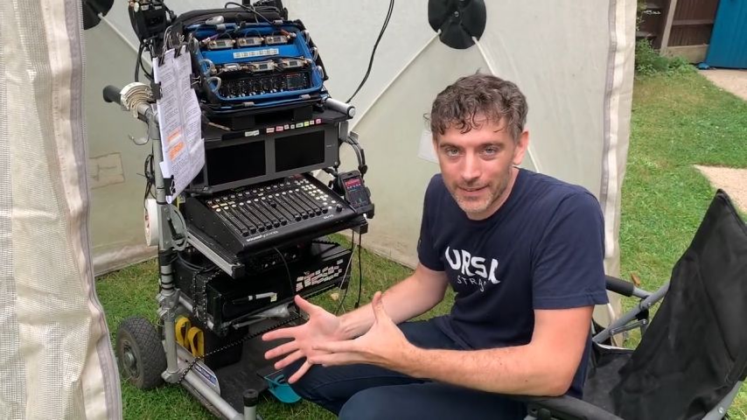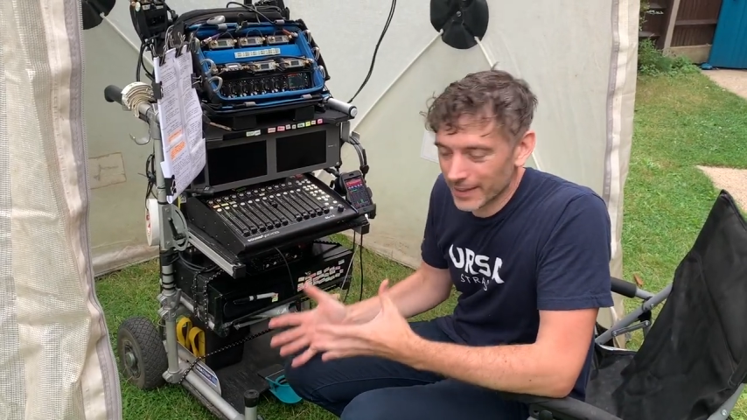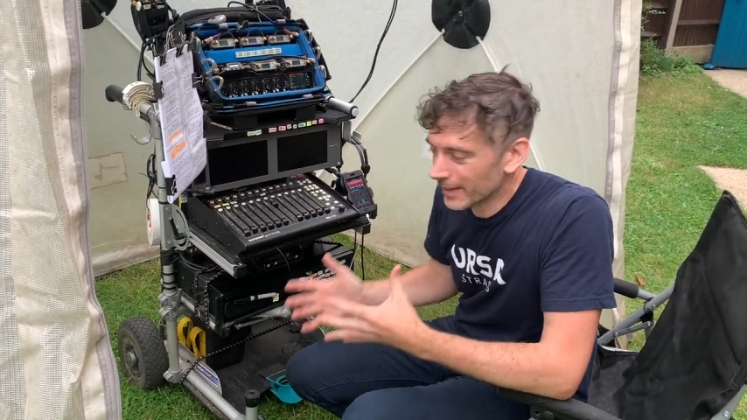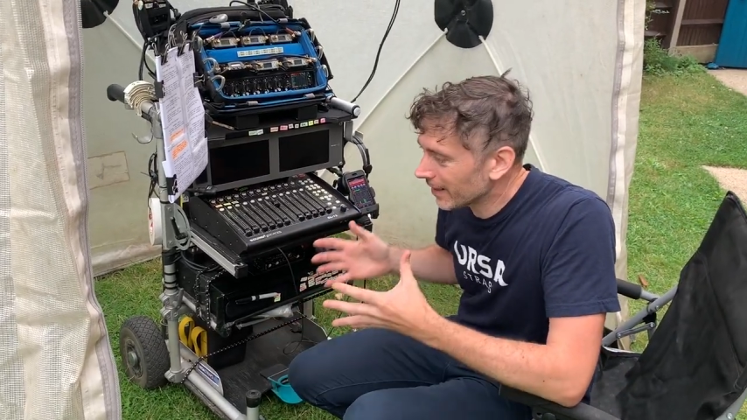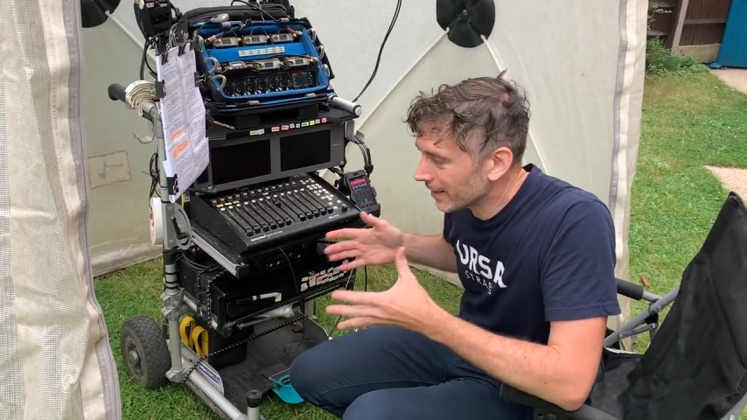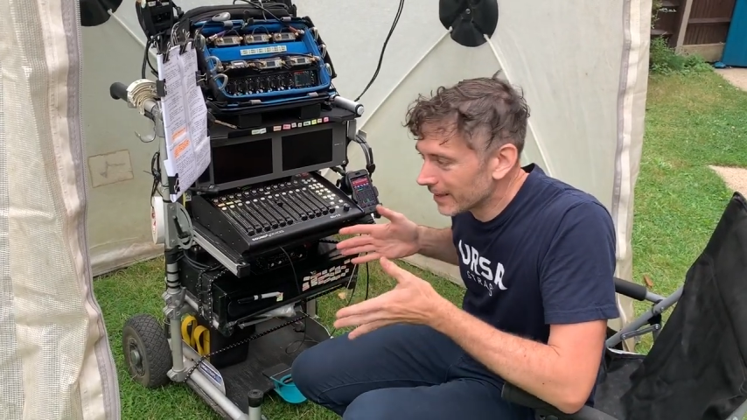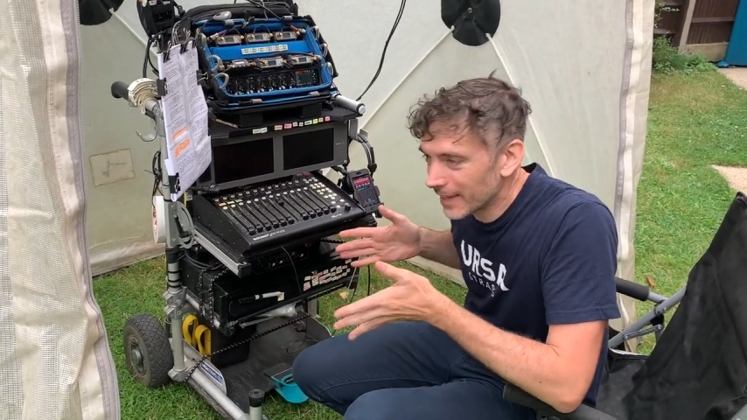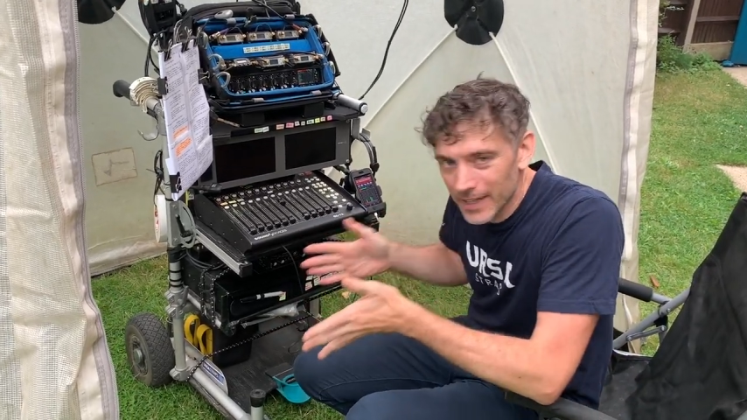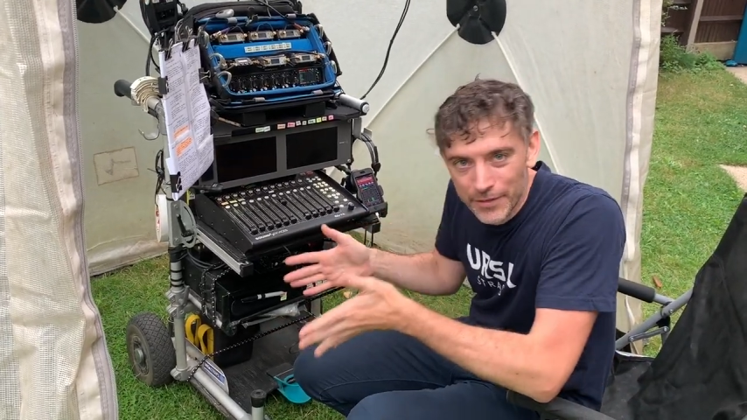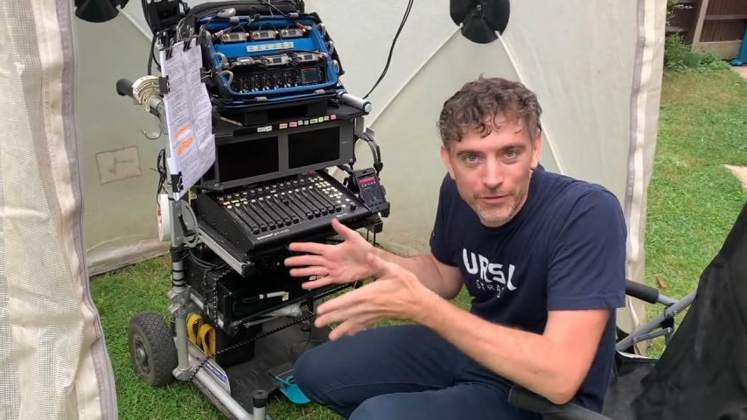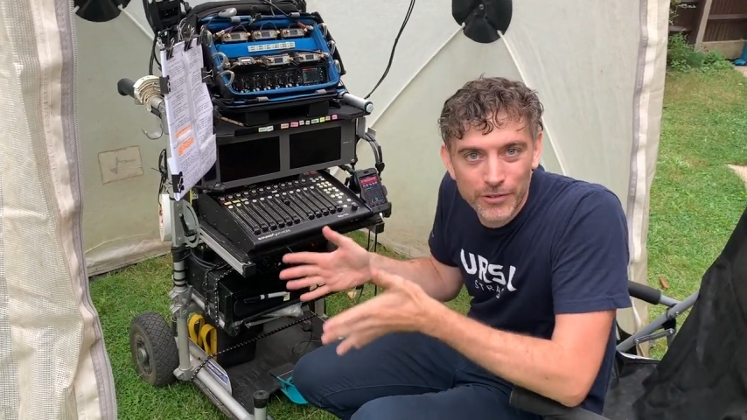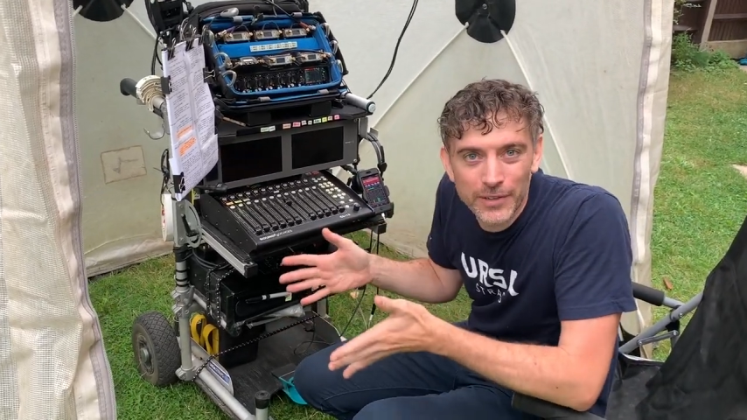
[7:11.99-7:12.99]
I can kind of
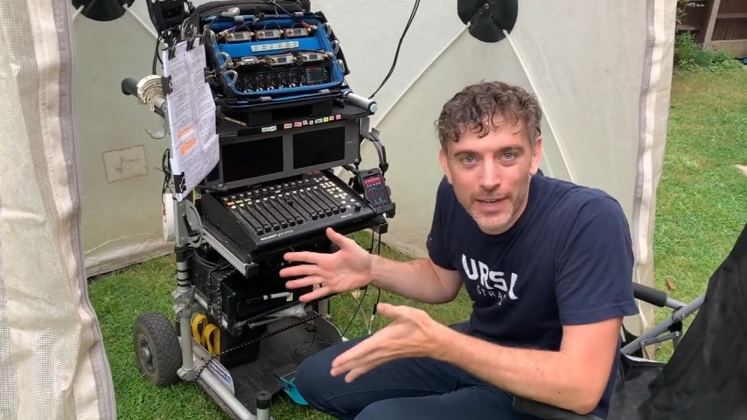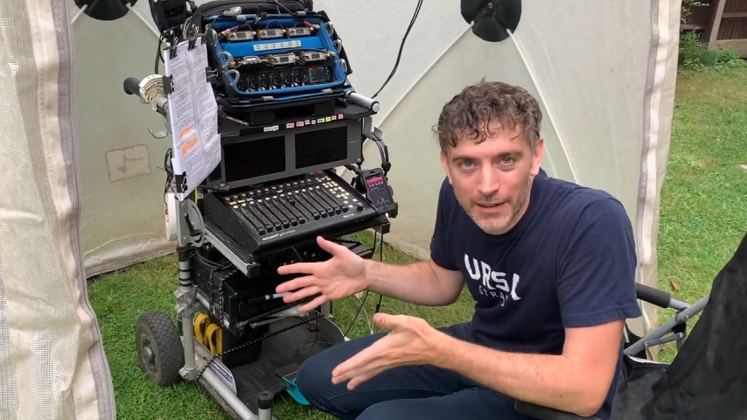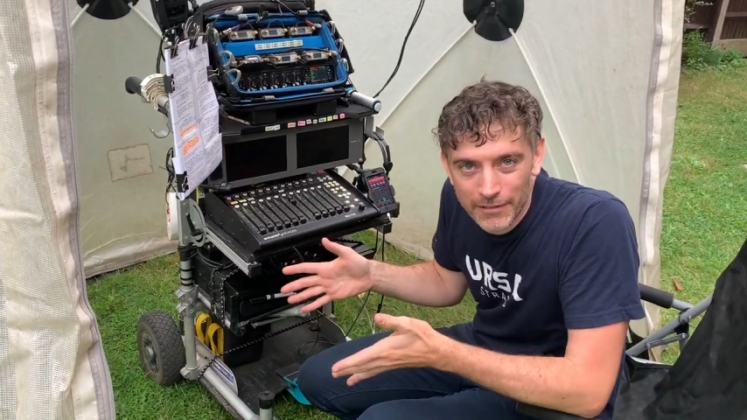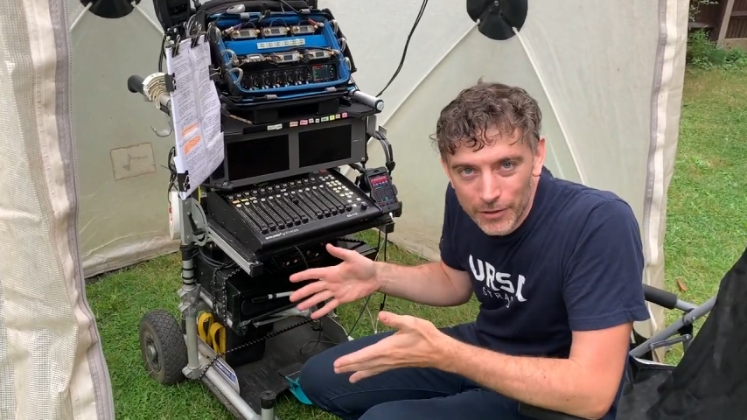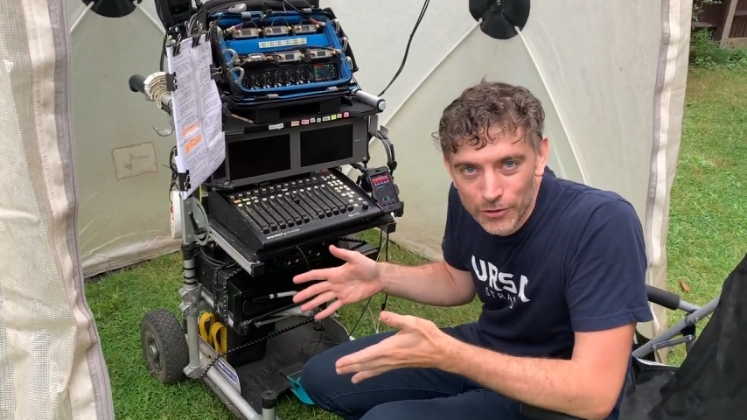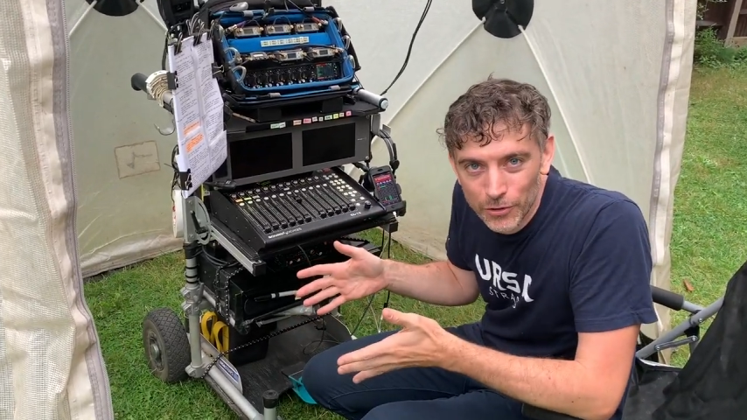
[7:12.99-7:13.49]
get it through narrow